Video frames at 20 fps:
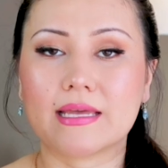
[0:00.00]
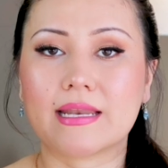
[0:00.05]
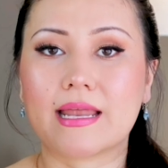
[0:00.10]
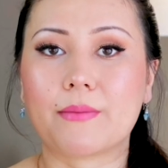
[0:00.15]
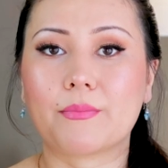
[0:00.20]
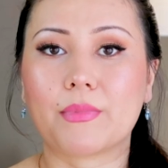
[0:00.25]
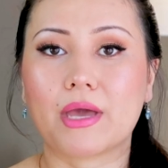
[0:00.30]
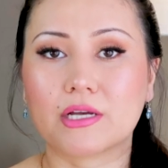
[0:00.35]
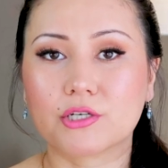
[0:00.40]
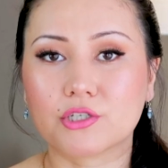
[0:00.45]
and
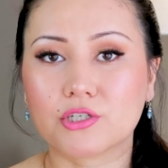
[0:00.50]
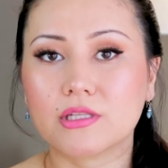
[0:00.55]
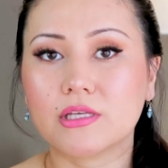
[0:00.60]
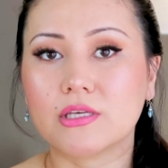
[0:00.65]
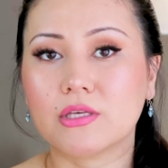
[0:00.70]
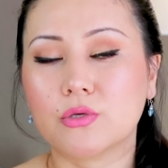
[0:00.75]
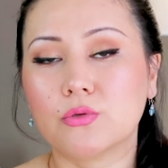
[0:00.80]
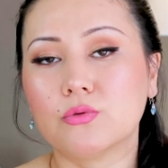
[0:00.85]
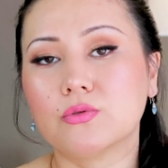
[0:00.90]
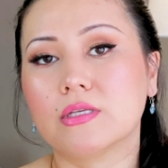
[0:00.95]
I'm
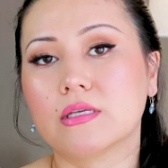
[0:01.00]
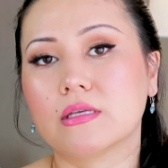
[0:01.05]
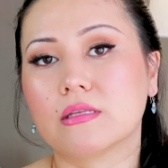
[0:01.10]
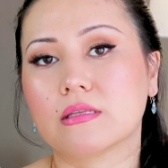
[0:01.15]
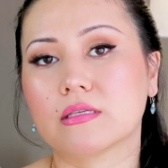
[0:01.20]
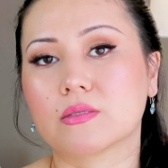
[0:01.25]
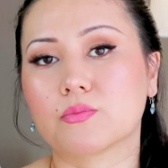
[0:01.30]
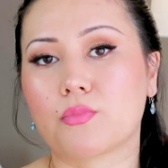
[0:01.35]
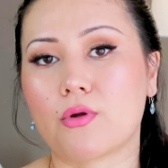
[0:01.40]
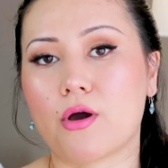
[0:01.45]
actually
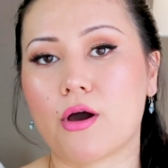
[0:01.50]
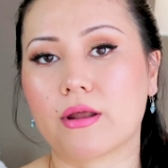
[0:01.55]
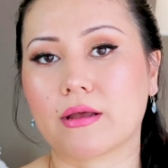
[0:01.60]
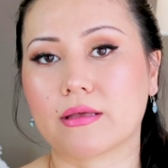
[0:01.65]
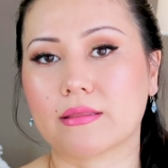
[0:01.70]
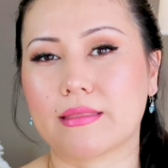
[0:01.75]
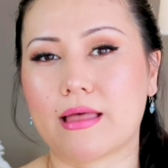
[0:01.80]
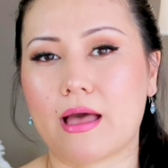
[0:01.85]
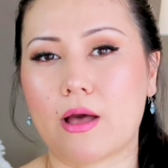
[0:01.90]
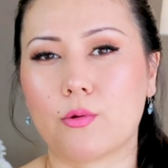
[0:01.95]
using this
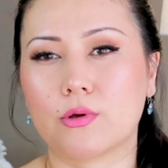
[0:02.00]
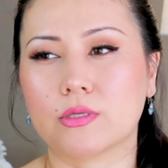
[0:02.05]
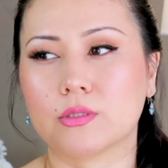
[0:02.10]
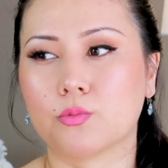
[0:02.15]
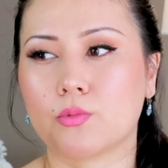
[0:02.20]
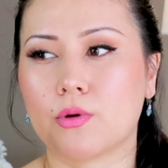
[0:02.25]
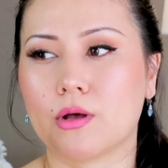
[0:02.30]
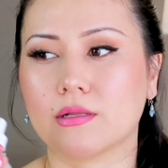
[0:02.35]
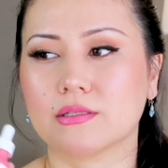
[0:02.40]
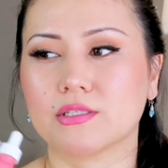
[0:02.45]
product now
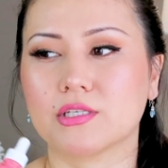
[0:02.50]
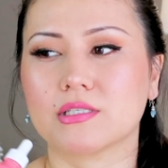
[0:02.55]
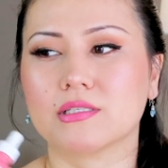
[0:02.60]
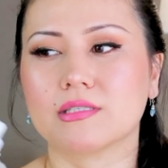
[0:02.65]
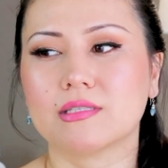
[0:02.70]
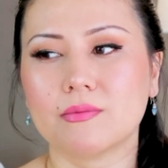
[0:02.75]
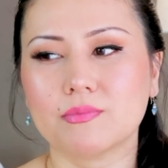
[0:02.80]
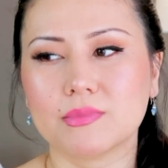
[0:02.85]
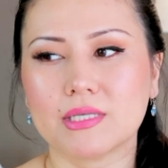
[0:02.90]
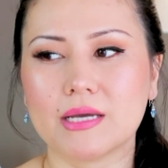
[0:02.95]
as well,
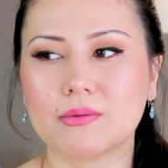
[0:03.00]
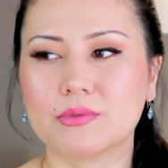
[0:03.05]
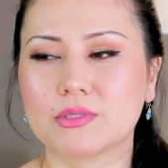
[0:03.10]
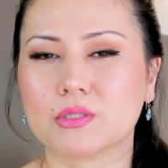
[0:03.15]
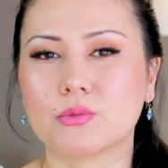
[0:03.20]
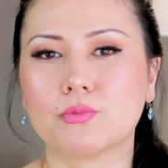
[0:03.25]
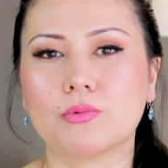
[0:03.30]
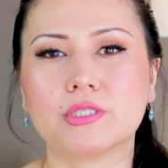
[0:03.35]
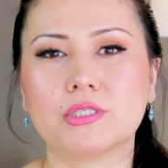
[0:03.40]
just sometimes